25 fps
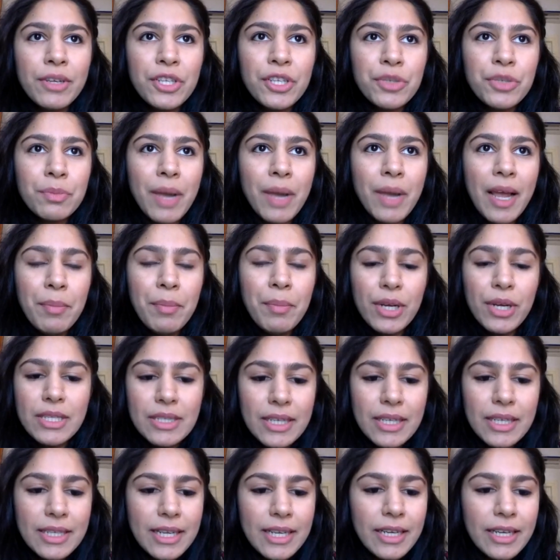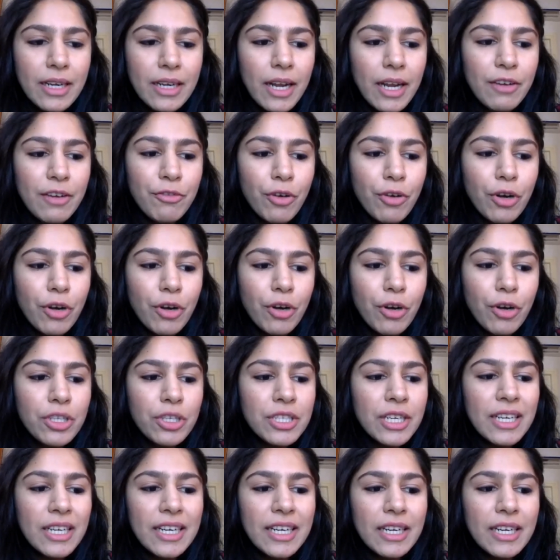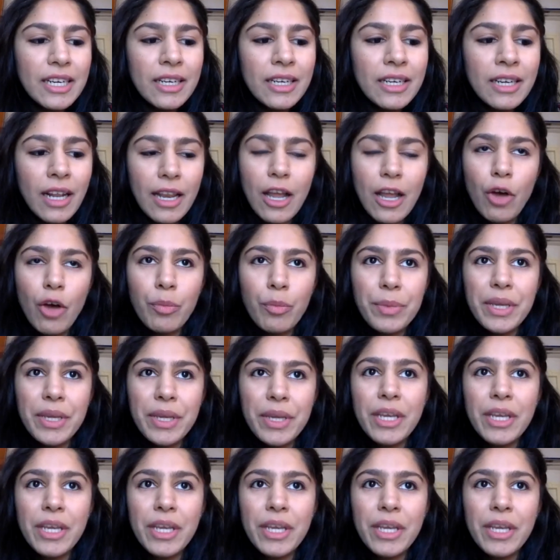which my prosthetic unfortunately didn't allow me.